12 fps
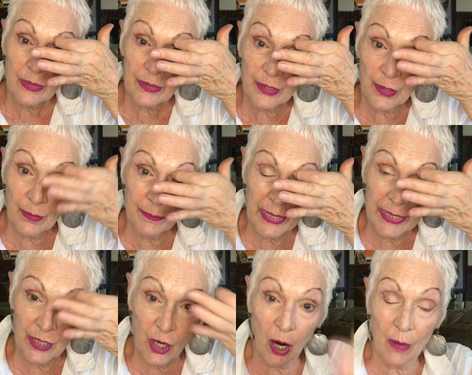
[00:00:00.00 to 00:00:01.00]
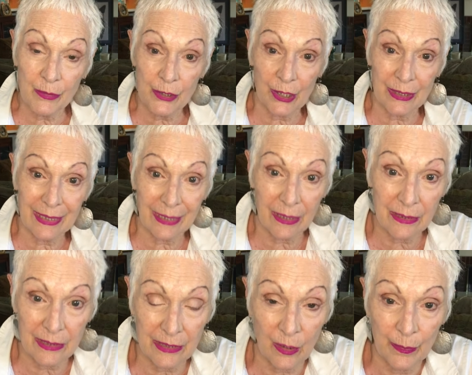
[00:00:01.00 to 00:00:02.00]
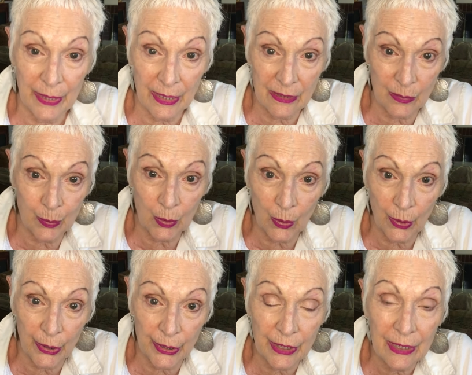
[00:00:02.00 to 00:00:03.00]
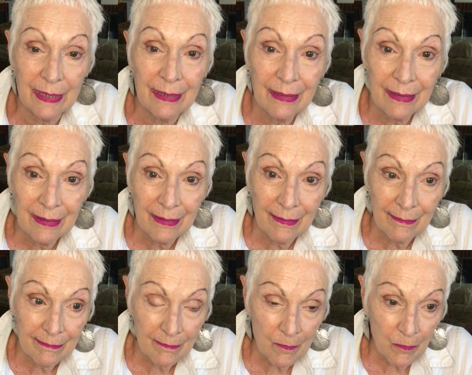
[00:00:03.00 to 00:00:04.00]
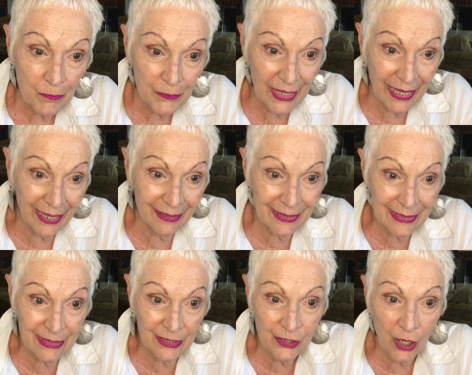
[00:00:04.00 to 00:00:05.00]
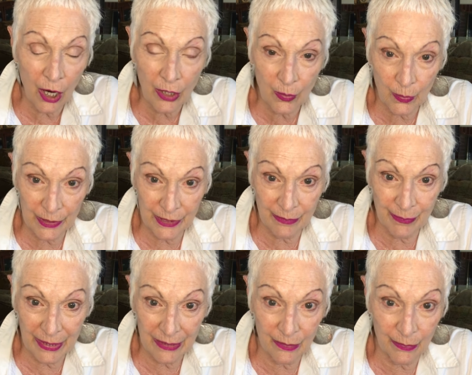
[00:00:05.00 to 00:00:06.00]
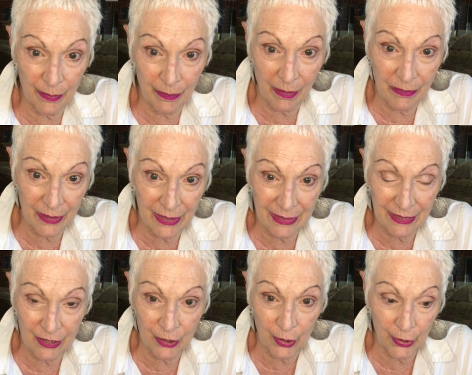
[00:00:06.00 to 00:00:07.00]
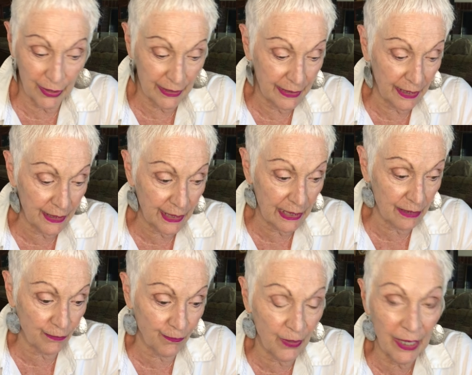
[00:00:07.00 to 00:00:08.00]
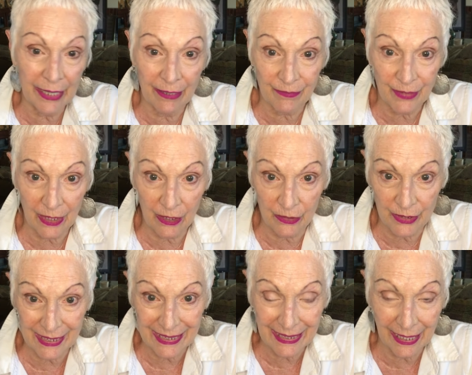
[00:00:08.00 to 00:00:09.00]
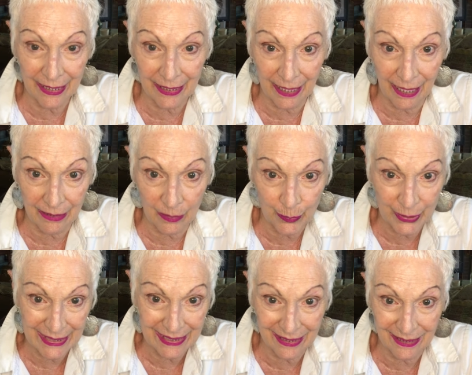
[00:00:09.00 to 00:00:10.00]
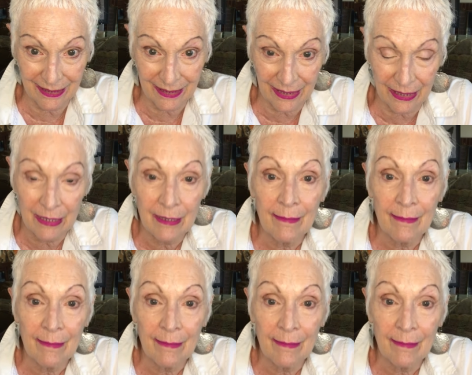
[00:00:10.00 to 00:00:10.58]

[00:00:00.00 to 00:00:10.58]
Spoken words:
There are many options that can still be explored. And this is not going to make the Republicans look good. They think it's fine if they lose the Senate and the presidency,